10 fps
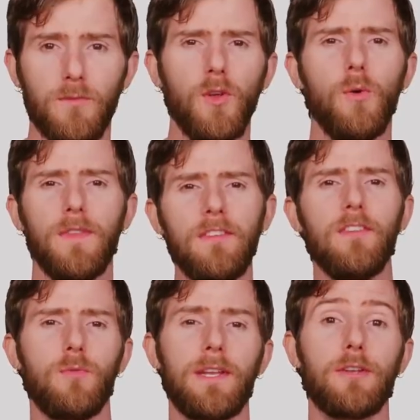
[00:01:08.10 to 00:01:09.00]
So this
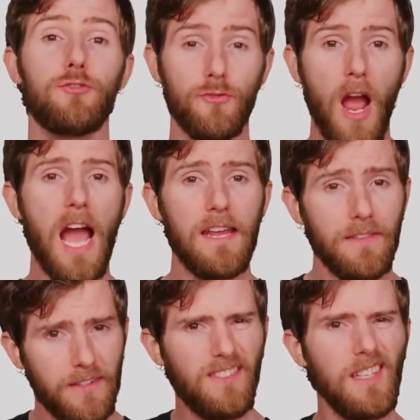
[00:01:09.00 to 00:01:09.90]
is when a drive
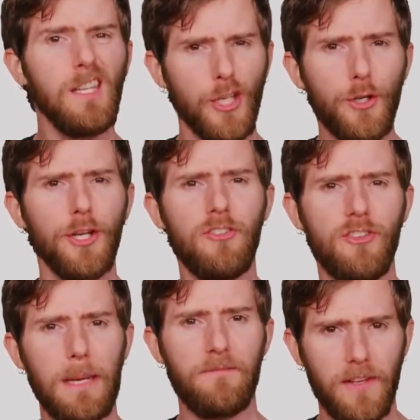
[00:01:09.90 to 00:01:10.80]
is still in good
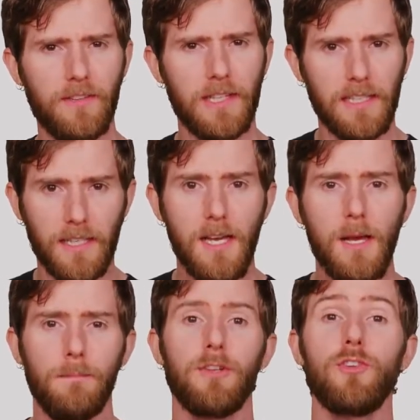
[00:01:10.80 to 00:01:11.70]
shape physically,
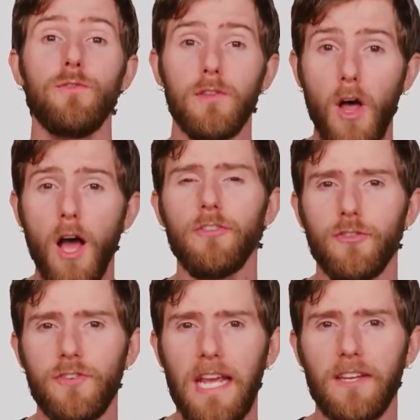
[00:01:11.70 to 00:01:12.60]
but you've lost
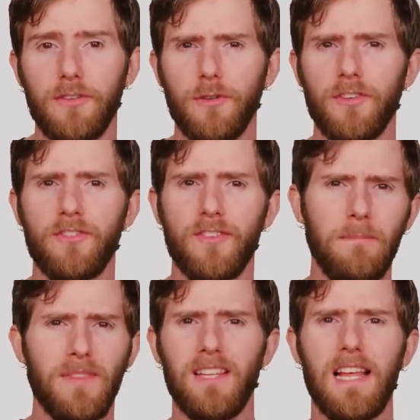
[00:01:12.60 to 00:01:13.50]
your data due to
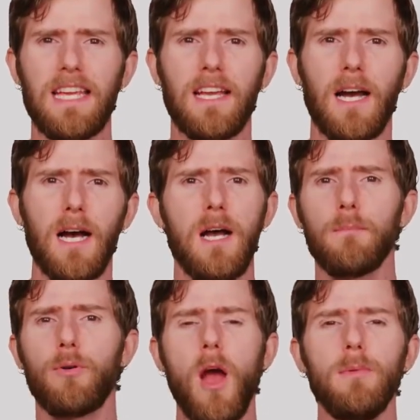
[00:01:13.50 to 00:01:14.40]
something like a
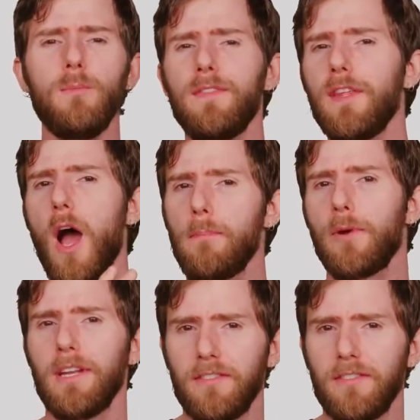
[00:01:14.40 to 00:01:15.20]
problem with the operating